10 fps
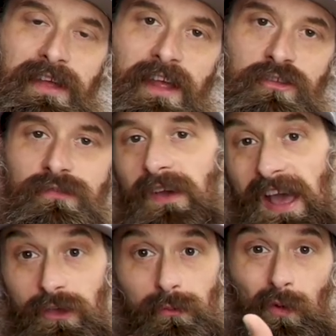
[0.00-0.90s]
to engine
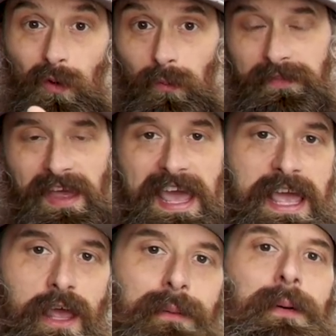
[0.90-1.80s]
vacuum or with the
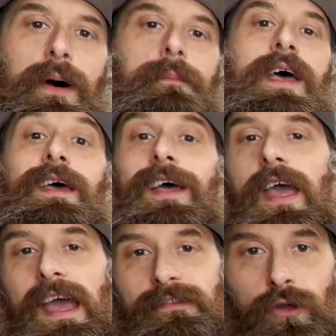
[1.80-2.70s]
hand pump.
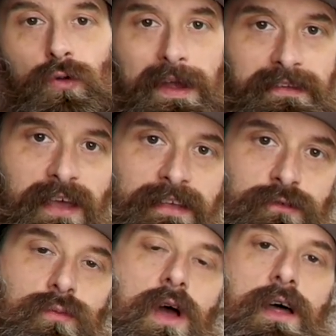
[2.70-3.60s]
It's a great test
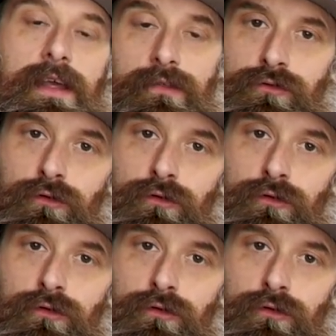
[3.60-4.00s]
to run. It's